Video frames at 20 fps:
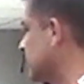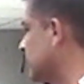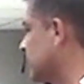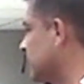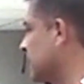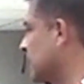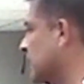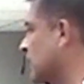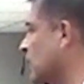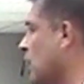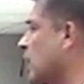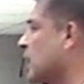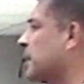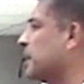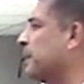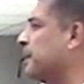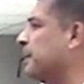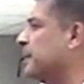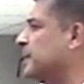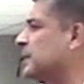We are
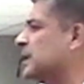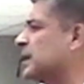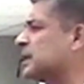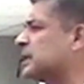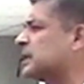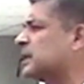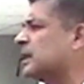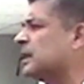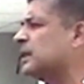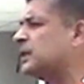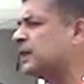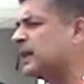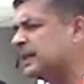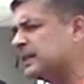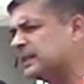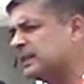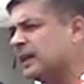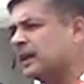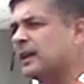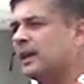not
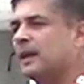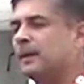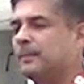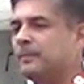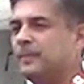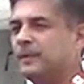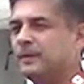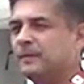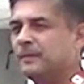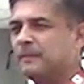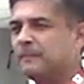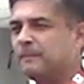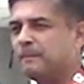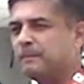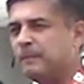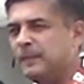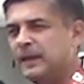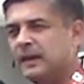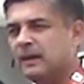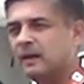just a club,
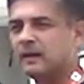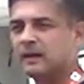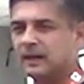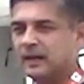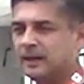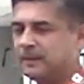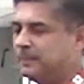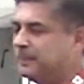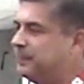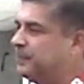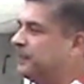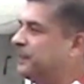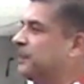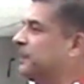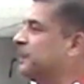mere club.